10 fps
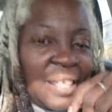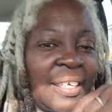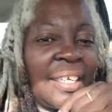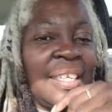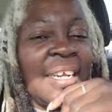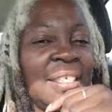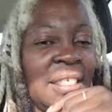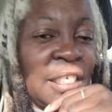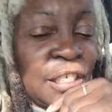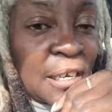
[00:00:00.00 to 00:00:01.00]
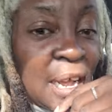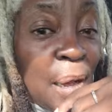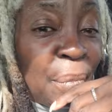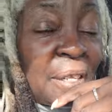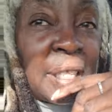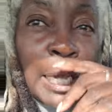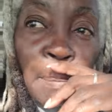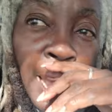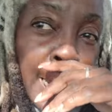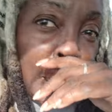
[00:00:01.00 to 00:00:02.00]
They need that attention. But the thing
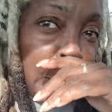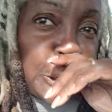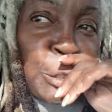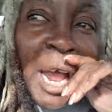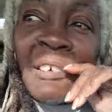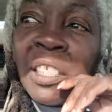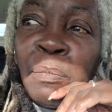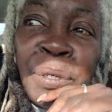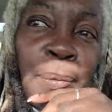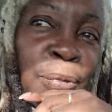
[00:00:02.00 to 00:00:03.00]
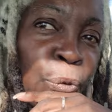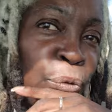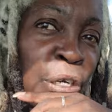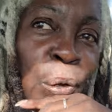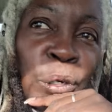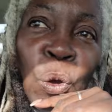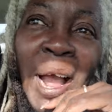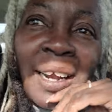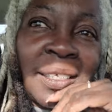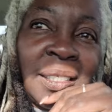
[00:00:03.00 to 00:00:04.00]
about it is, you have some people who don't know
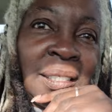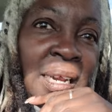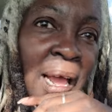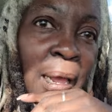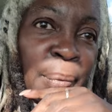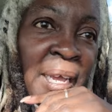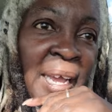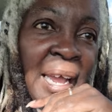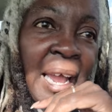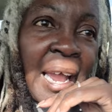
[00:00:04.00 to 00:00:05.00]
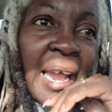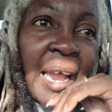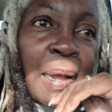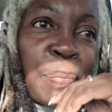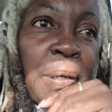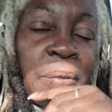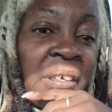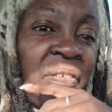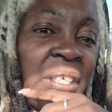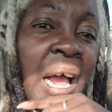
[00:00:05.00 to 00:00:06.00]
how to stop, and people
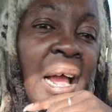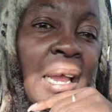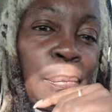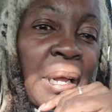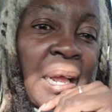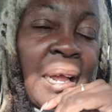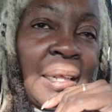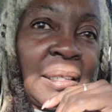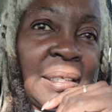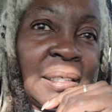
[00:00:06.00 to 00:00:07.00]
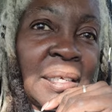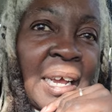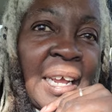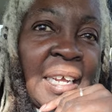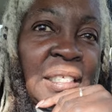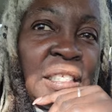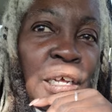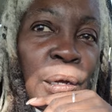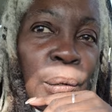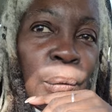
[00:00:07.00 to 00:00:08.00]
have died behind this. And
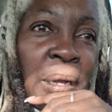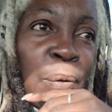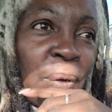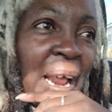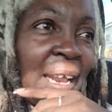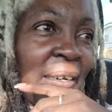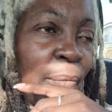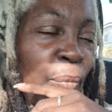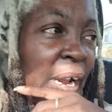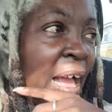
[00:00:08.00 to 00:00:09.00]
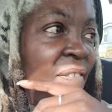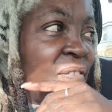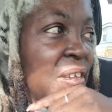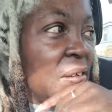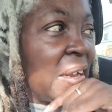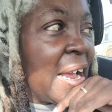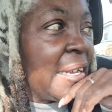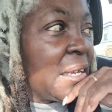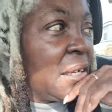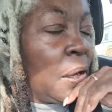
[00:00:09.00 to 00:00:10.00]
so, and when I when I feel like,
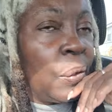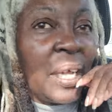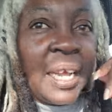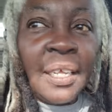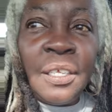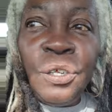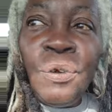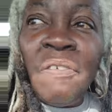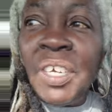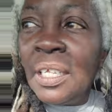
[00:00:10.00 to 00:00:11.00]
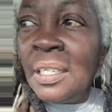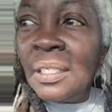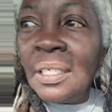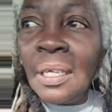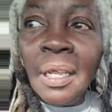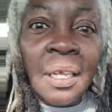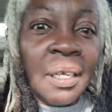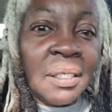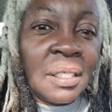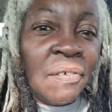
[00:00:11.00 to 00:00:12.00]
okay, you have done this to
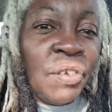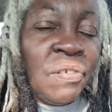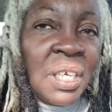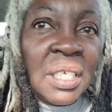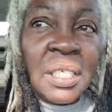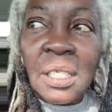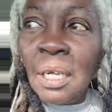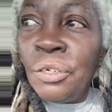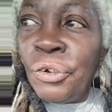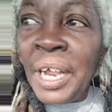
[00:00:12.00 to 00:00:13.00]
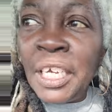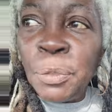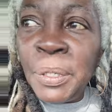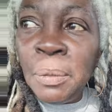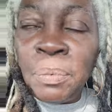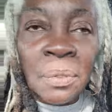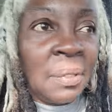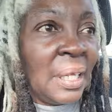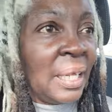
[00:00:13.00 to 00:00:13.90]
kids, or you've done this to underage people,